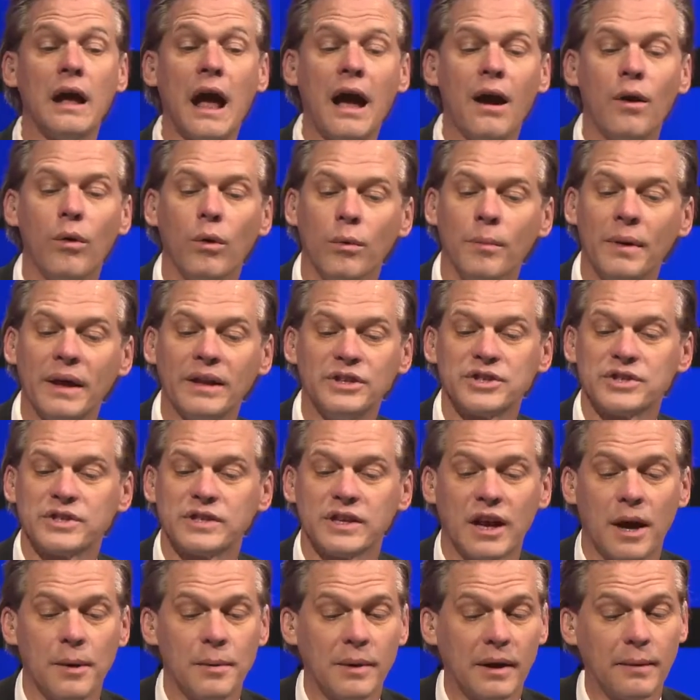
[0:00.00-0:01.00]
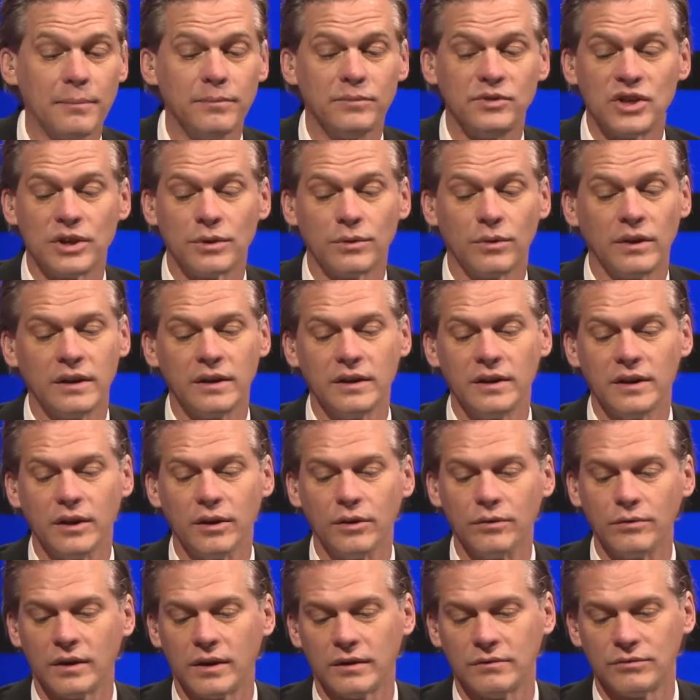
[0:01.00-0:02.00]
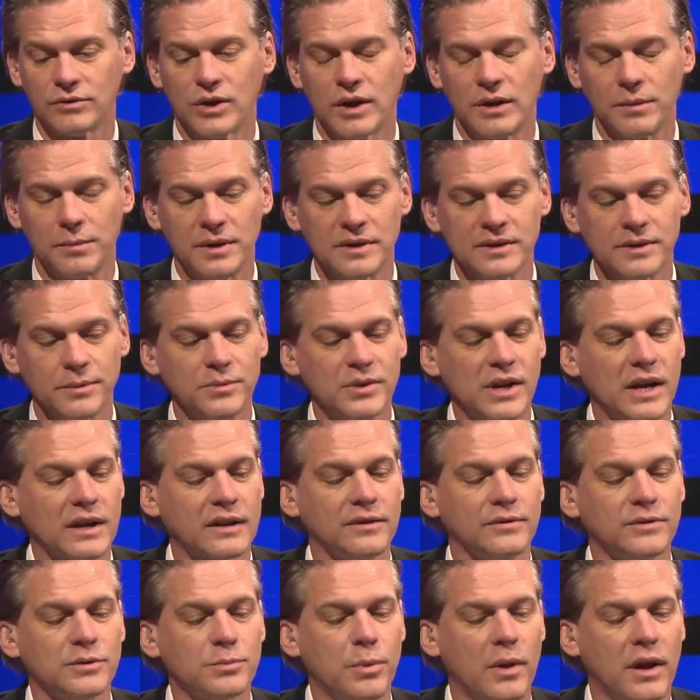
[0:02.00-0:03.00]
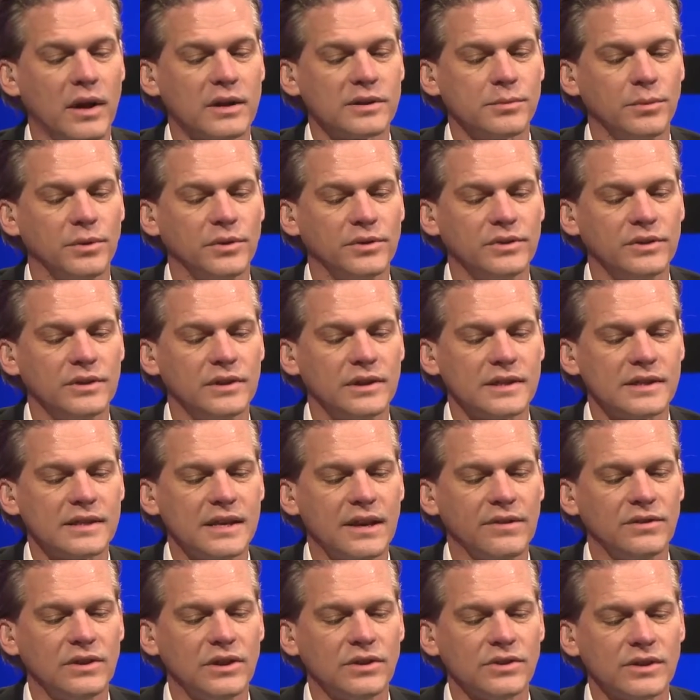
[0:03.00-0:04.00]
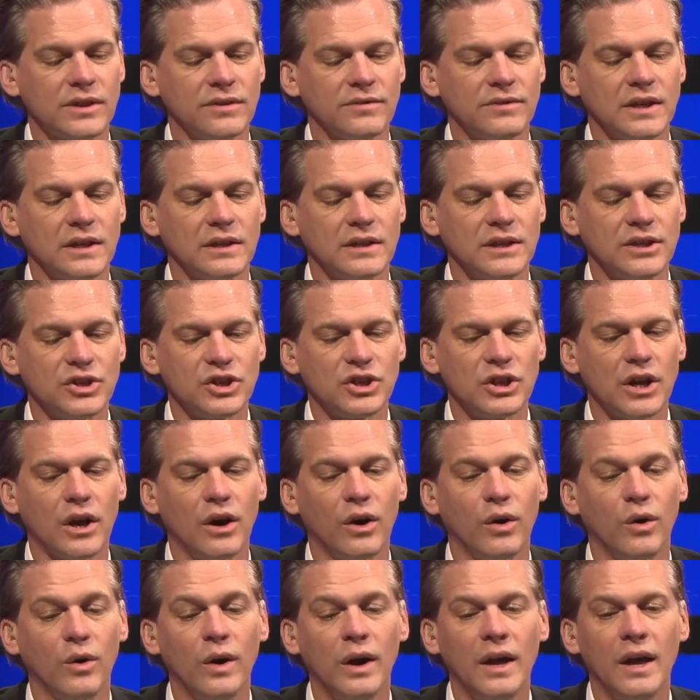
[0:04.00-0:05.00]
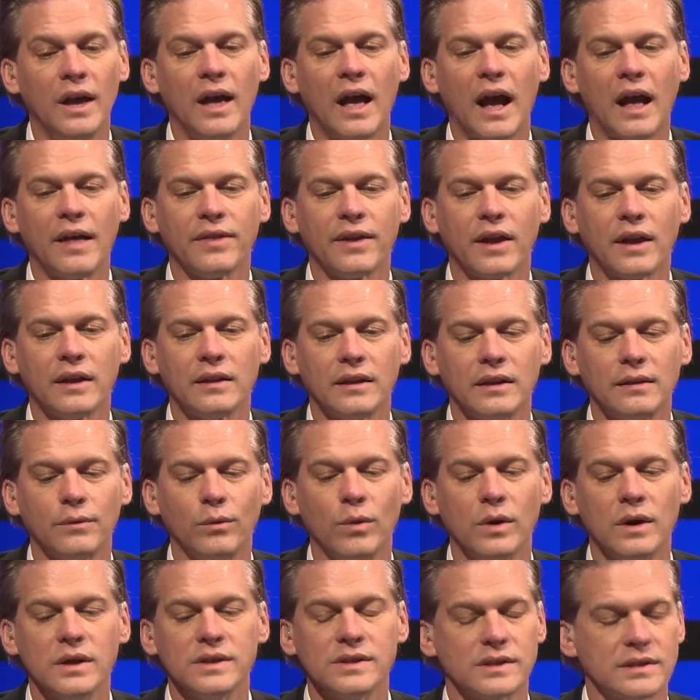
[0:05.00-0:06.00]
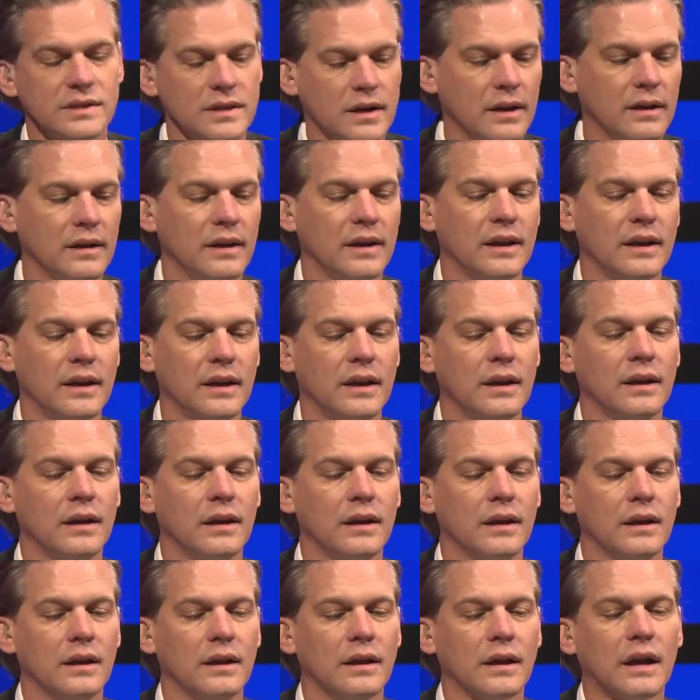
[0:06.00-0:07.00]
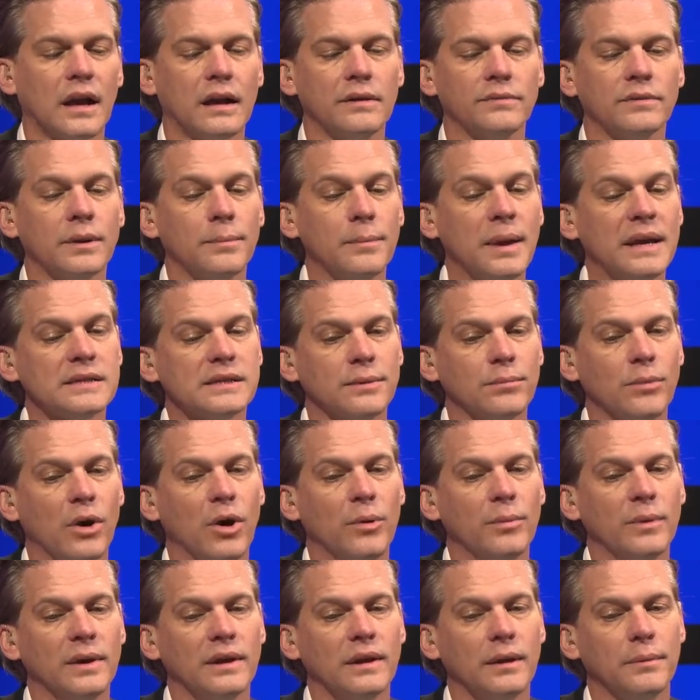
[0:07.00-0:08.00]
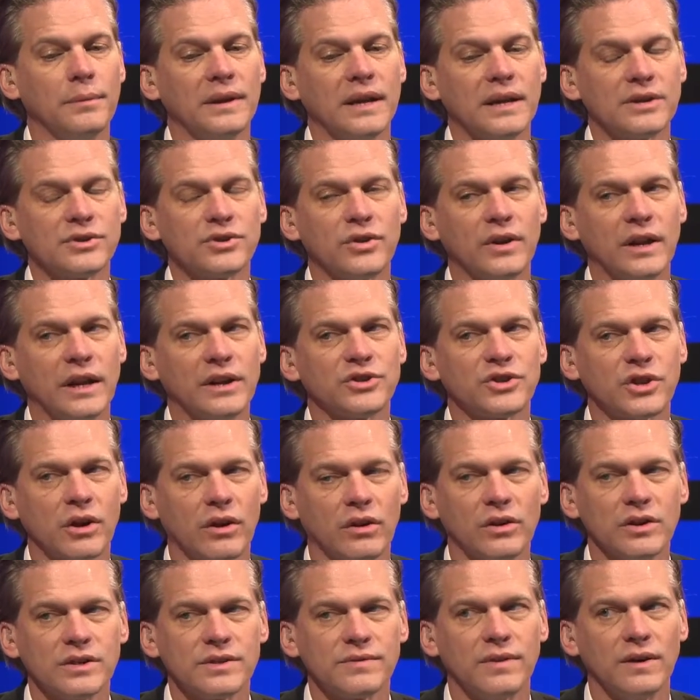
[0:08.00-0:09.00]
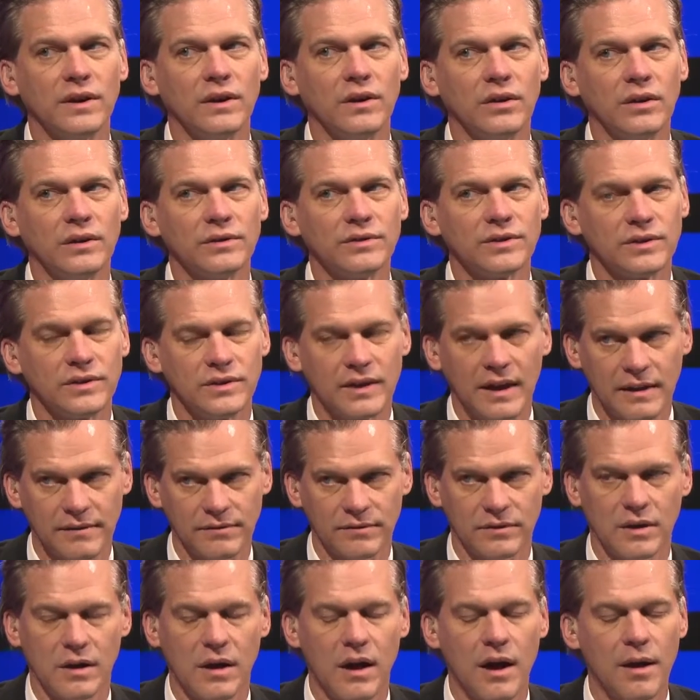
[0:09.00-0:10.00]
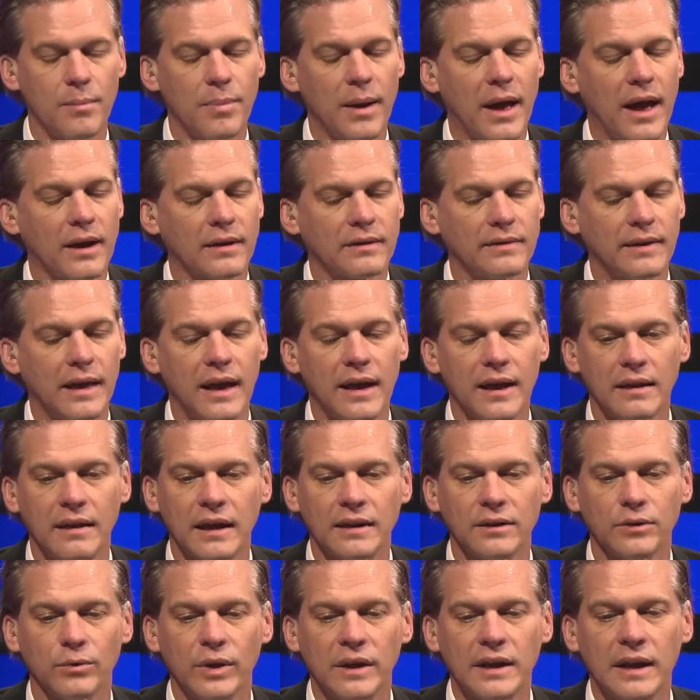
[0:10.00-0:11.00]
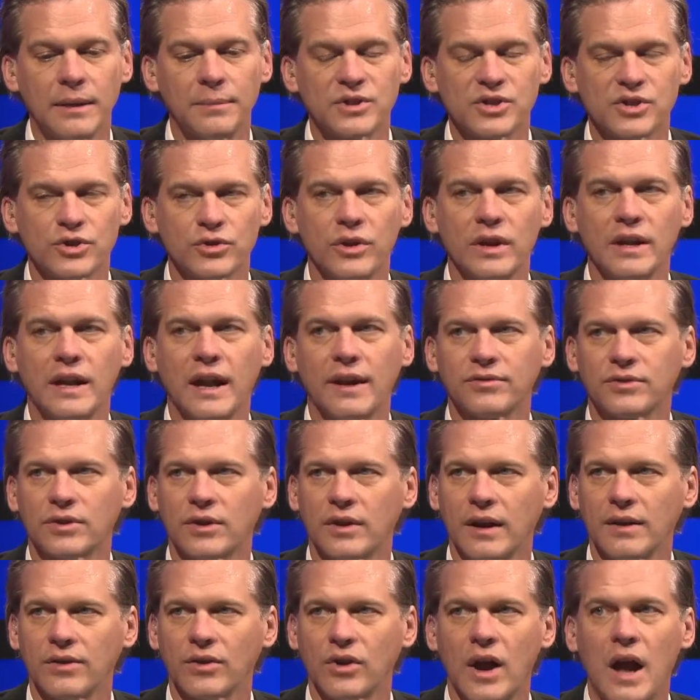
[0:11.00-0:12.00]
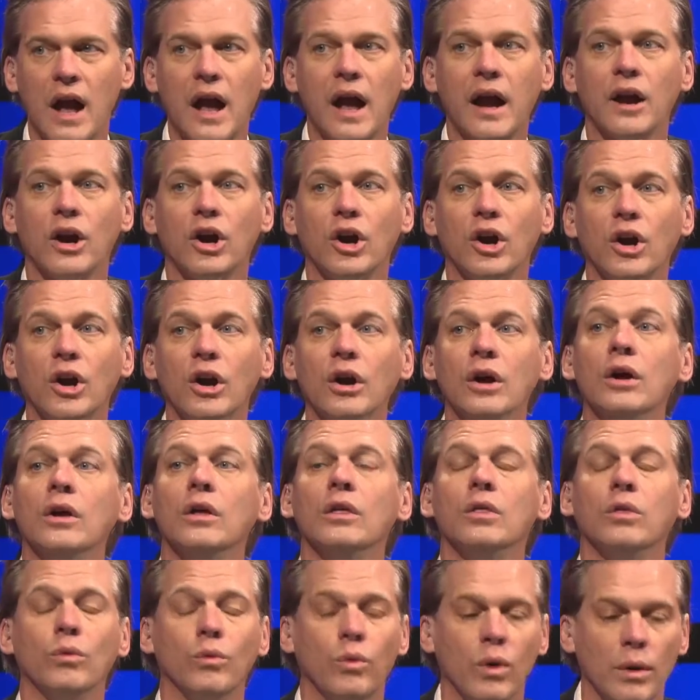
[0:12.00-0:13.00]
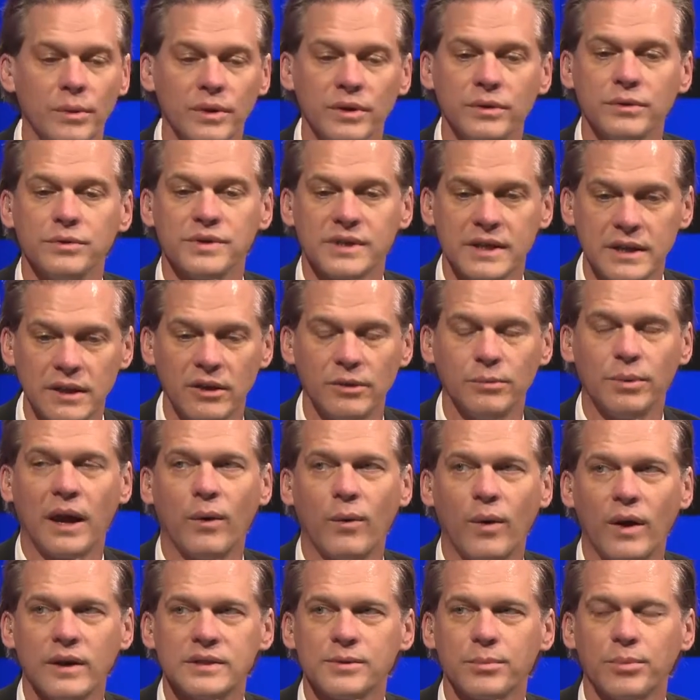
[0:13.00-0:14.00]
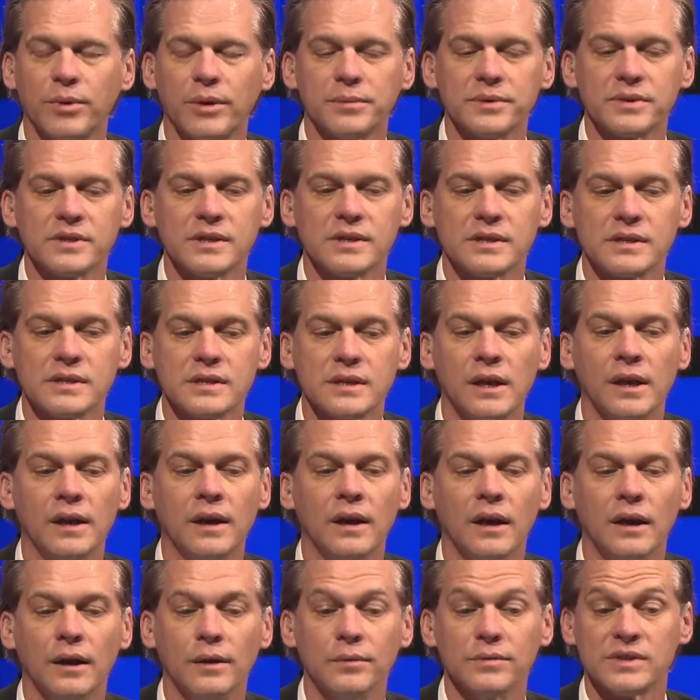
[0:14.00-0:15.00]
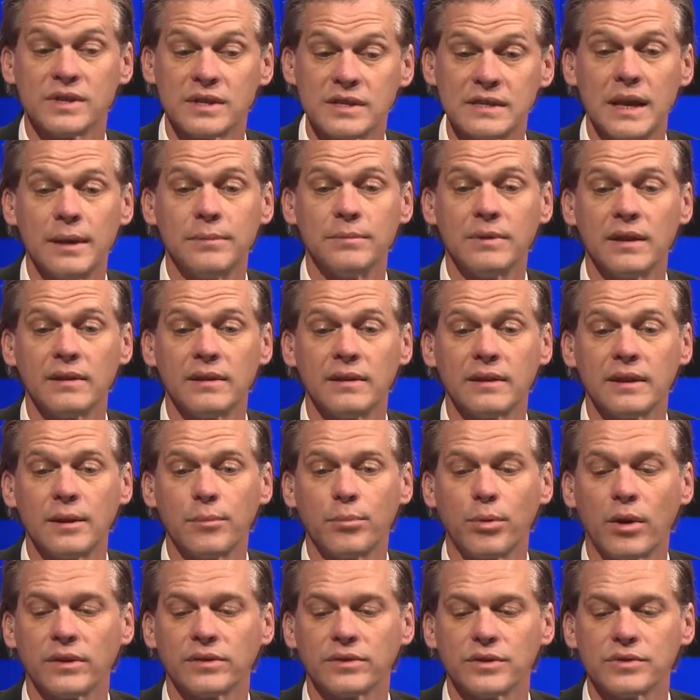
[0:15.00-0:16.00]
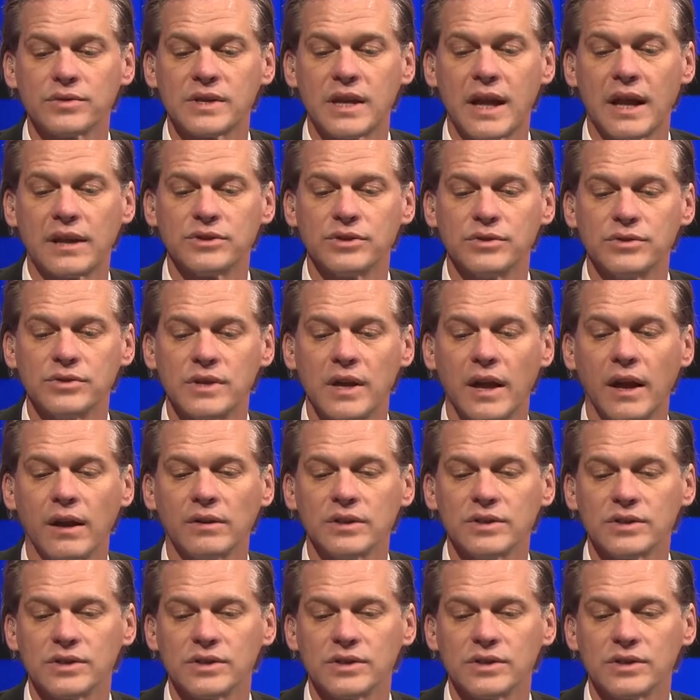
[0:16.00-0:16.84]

I will make just a comment. I'm generally, you know, I try to be as objective as possible the seven years I've done this show. I thought it was kind of an amazing moment. I mean, yesterday in Charlottesville, to that compact, they had to rename a street after Heather Heyer, the woman who was killed by a white supremacist. It was the same day that they brought those statues down.